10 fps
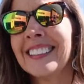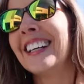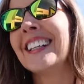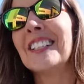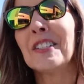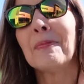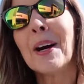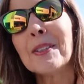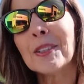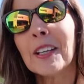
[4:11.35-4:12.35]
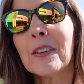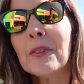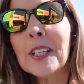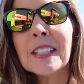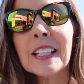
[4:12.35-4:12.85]
No, most of the
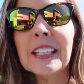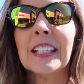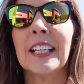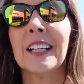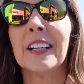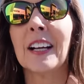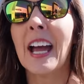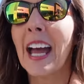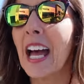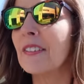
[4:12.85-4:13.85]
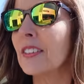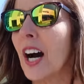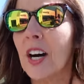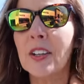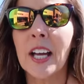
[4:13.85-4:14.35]
ones in there have
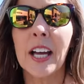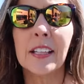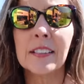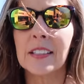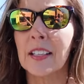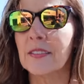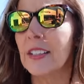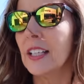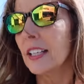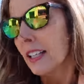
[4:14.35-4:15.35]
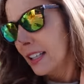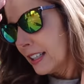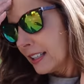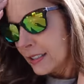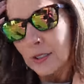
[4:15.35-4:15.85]
all kinds of
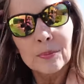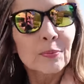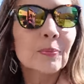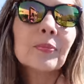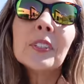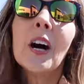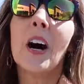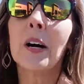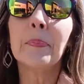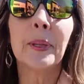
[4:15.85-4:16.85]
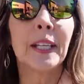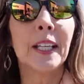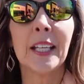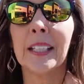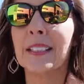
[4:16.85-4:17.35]

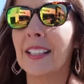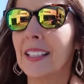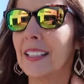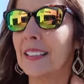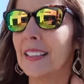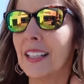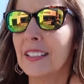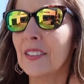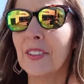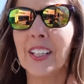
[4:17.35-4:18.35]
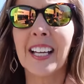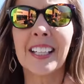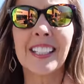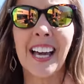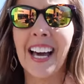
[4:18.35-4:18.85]
toppings and different
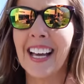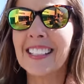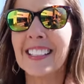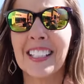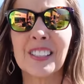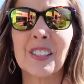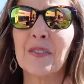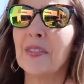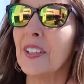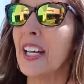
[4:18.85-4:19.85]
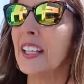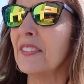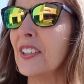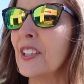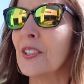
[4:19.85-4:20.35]
kinds of icings and
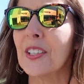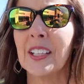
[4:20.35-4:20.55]
flavors.